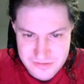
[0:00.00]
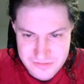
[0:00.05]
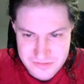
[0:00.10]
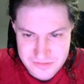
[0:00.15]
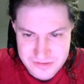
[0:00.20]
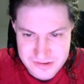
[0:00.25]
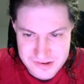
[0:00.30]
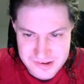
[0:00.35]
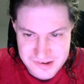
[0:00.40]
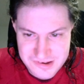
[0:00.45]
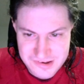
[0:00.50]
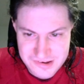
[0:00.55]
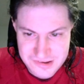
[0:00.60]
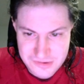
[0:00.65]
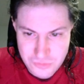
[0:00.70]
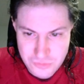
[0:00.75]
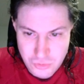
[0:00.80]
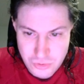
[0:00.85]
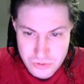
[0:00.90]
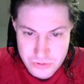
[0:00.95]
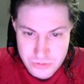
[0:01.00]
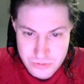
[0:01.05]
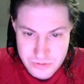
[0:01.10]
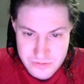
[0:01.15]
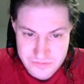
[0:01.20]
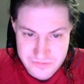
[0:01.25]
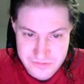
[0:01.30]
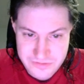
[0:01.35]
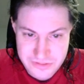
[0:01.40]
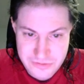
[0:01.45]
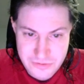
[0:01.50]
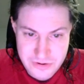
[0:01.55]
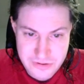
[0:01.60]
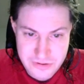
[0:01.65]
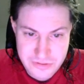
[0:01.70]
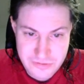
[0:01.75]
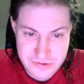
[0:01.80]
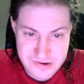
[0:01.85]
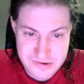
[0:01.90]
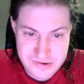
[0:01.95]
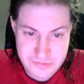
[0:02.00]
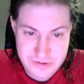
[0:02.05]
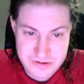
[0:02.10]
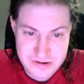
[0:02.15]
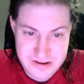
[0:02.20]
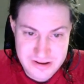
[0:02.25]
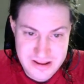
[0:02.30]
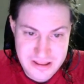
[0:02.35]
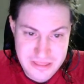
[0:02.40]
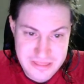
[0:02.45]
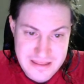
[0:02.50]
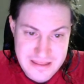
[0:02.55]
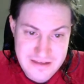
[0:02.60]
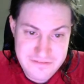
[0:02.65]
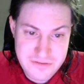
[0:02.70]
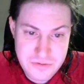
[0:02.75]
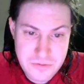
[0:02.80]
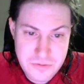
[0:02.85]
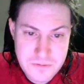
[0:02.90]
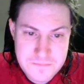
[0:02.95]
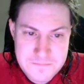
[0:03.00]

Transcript: this is the corner of 33rd Street and 8th Avenue.